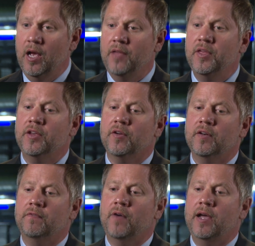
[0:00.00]
I think you're
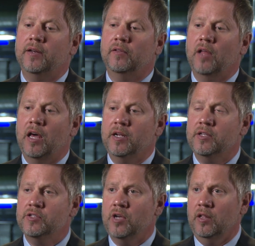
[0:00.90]
going to find a lot of
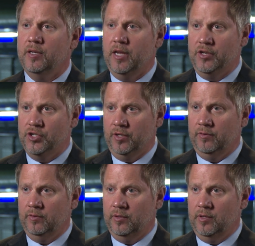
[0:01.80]
consolidation.
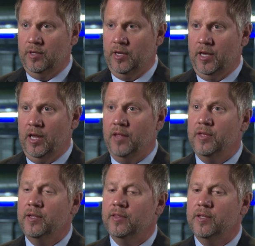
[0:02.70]
And I
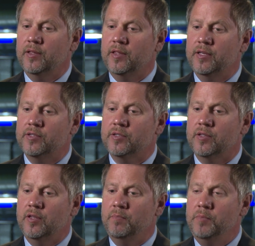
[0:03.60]
think that this
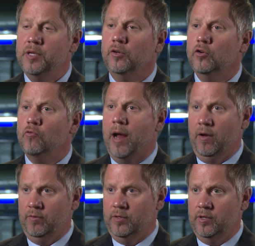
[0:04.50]
the middle
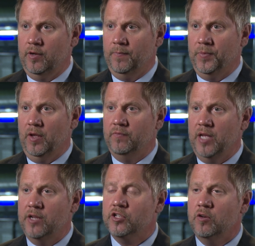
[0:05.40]
ground of
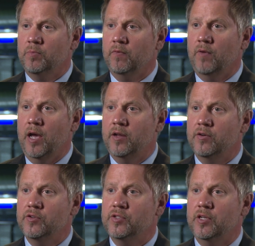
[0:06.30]
data center
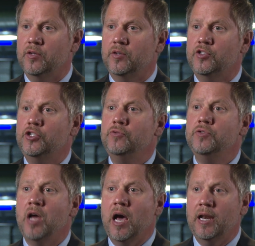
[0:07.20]
providers that do
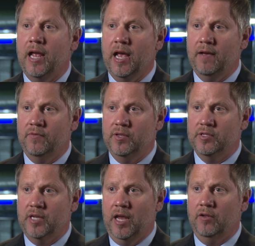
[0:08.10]
not have the
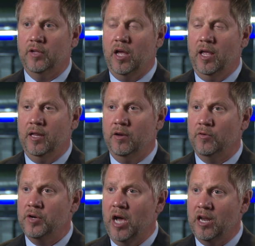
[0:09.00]
scale and are
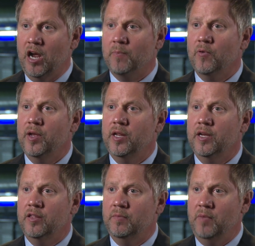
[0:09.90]
not operating
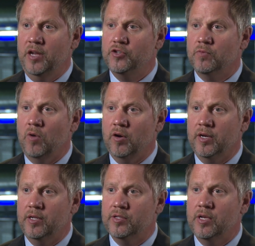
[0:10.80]
in the major
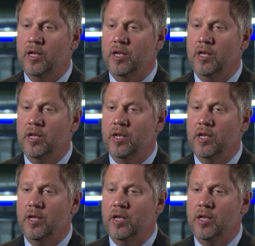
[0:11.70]
markets,